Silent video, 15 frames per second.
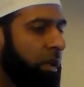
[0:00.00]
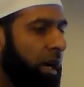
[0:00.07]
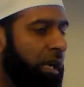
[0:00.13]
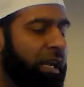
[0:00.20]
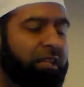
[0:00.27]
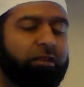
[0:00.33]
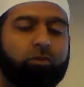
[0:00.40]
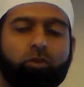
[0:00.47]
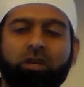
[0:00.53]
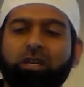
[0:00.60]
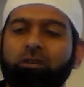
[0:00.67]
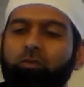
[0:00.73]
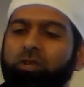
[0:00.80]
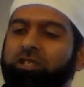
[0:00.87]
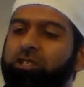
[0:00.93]
Another
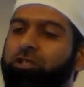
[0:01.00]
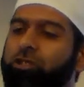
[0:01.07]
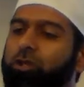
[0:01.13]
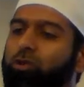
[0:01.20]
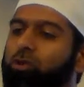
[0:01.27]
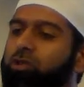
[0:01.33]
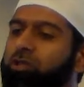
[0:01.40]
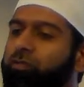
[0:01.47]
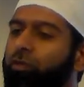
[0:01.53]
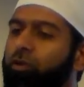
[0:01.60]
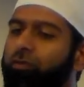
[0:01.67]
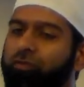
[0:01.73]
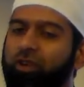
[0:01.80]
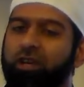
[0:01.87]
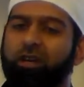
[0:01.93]
word which is used
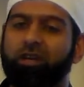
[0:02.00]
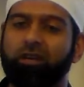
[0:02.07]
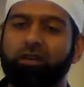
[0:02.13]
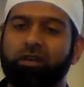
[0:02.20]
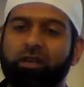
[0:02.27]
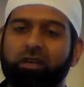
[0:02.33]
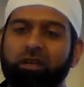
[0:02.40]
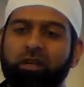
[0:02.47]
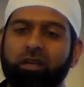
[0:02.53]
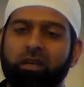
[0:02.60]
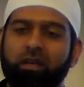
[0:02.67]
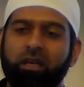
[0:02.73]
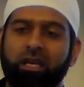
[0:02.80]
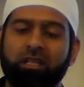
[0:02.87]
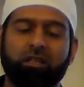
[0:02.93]
for fear
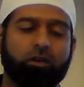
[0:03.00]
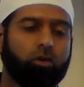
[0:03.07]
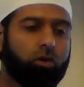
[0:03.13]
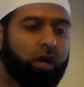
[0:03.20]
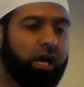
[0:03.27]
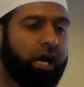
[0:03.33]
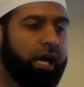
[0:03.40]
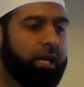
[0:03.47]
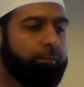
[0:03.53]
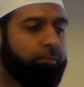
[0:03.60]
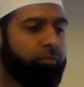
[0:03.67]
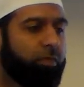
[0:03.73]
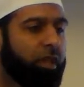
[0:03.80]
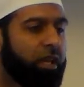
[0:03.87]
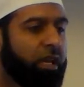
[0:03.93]
in the
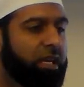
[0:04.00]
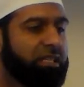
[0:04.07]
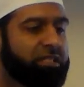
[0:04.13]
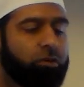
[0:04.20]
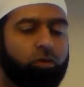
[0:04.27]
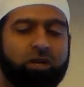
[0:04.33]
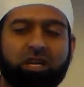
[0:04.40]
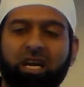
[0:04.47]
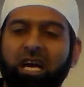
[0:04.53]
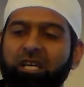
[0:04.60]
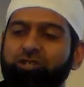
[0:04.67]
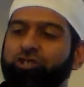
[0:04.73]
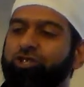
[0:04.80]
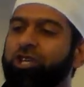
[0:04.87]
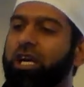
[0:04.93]
Quran is the word
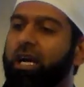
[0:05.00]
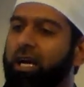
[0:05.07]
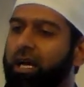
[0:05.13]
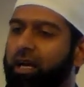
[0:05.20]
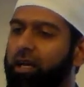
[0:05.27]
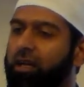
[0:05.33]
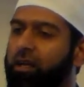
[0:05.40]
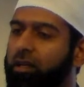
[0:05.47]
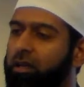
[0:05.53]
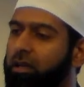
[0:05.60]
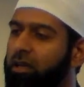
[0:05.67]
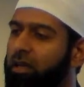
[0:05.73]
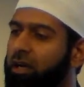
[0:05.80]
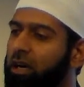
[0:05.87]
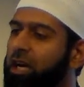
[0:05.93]
khashya.
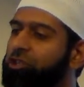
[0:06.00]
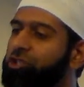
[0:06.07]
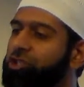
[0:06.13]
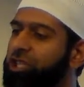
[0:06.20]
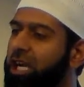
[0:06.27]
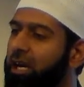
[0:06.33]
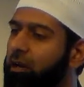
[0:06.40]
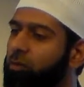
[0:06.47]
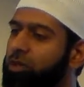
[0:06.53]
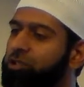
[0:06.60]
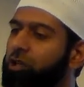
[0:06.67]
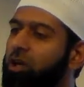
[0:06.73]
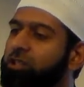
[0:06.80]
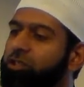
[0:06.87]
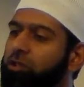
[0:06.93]
Khashya,
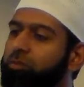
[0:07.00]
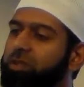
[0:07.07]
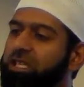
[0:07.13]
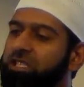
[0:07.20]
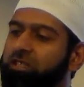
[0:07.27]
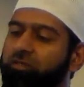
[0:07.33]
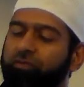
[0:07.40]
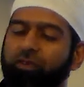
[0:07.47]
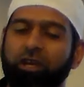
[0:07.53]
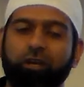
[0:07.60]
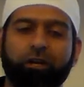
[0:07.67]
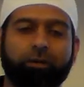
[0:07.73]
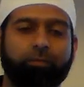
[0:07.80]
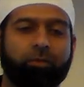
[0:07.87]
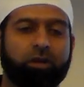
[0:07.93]
which also means
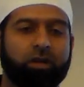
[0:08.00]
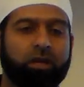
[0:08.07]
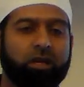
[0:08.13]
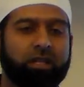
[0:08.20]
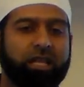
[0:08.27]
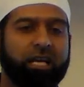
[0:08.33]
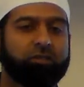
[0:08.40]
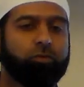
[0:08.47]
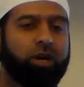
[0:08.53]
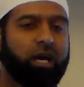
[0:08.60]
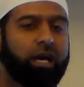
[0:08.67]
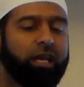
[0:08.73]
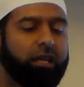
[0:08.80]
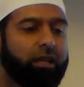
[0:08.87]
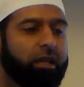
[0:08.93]
fear. That's
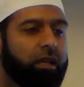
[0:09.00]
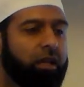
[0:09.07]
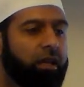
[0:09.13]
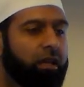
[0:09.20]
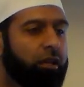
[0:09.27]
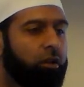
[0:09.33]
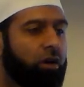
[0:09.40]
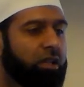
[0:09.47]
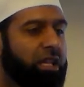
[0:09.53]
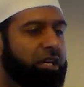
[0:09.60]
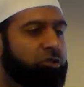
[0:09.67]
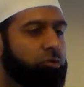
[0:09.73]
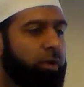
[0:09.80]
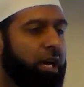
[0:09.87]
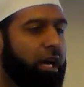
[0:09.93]
why,
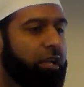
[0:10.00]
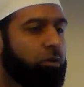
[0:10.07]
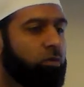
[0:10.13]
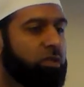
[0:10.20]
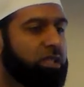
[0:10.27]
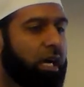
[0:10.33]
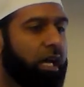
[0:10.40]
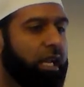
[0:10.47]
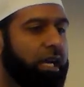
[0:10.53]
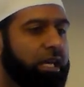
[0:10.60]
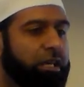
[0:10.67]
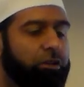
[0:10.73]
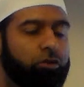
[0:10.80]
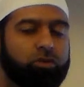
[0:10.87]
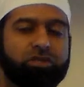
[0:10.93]
Allah subhanahu wa
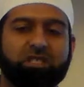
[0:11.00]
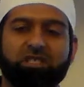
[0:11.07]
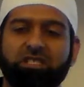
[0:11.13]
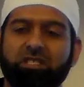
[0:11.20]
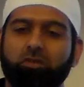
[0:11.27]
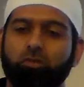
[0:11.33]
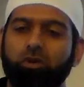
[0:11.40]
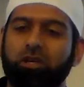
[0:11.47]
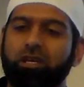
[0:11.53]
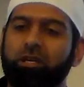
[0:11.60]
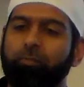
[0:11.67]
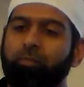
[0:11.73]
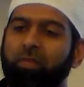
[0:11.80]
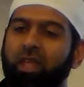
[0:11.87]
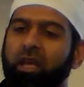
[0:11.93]
ta'ala, He uses this
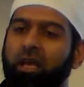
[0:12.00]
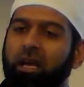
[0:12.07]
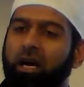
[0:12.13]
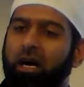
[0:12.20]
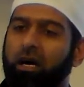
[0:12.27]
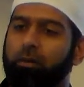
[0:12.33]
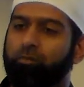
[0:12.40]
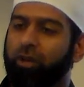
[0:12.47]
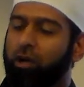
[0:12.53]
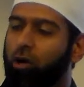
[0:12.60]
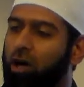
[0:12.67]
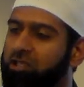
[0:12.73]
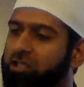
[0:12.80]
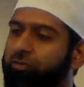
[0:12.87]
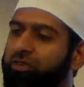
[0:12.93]
word
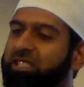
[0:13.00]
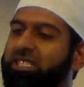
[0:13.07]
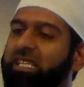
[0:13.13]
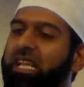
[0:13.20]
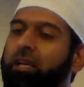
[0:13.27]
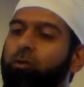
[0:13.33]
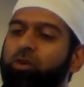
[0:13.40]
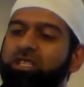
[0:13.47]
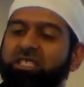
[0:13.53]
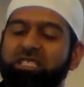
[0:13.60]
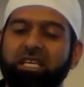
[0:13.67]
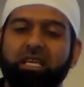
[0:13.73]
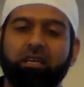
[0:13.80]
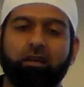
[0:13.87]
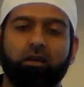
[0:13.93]
because of its
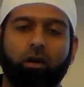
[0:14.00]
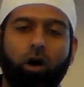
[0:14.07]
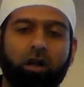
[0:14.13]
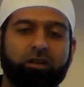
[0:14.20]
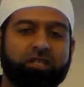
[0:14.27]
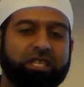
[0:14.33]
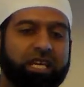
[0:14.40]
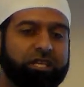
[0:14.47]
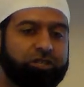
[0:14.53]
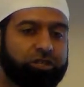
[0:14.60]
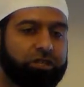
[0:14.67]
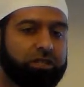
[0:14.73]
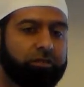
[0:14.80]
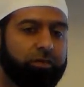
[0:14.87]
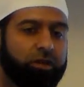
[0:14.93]
linguistic
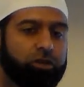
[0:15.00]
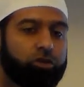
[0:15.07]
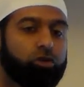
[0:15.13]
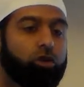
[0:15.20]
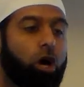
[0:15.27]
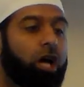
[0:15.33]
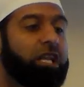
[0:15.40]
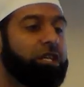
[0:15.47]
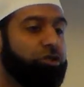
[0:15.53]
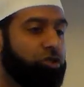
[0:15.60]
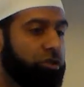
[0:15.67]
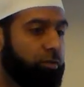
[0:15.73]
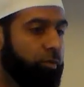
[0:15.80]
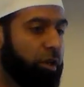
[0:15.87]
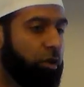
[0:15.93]
connotation to
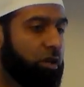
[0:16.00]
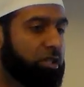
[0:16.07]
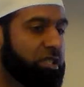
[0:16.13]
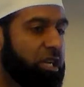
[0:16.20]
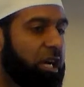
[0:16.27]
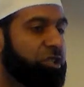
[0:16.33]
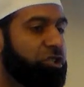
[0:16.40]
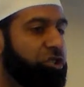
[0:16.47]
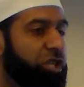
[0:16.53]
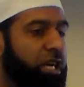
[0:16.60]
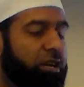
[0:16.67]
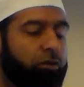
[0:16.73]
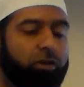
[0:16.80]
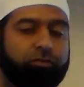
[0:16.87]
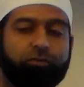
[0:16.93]
knowledge. Because
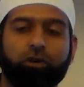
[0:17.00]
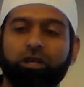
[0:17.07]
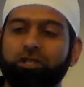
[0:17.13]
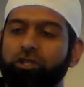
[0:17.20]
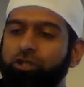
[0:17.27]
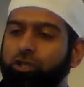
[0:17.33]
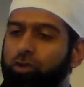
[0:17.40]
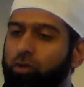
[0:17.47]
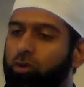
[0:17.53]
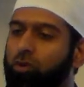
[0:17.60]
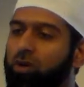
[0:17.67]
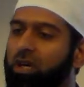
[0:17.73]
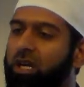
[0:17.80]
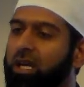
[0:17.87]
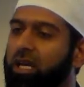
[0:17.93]
khashya refers to
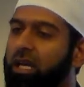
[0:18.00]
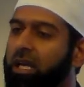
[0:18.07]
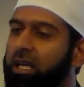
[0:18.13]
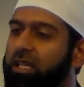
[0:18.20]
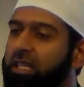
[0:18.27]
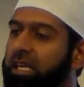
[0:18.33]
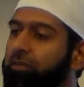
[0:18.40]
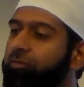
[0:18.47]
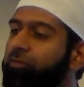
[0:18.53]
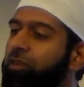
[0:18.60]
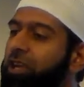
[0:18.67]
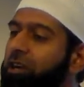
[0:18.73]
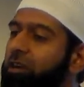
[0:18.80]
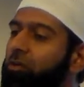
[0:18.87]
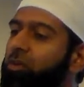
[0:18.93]
the
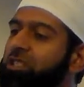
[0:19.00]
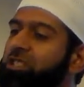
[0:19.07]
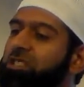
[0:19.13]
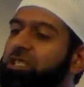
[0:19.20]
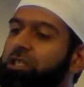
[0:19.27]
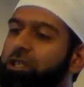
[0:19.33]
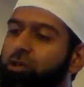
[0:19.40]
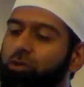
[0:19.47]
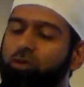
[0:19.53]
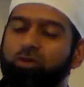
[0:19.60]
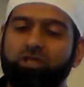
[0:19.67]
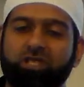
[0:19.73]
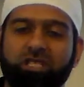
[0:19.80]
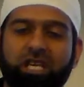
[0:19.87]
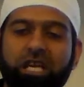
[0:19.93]
fear which is
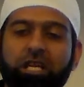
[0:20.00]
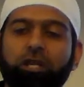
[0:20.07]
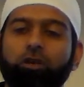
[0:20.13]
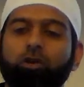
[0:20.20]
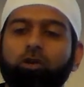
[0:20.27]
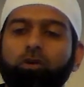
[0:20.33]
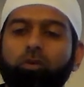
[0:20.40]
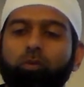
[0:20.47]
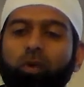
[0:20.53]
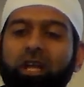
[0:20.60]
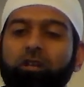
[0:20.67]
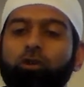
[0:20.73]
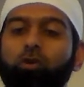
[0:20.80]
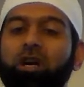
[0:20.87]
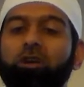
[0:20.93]
induced in you
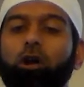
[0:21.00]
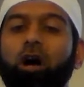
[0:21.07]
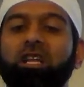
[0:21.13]
when you are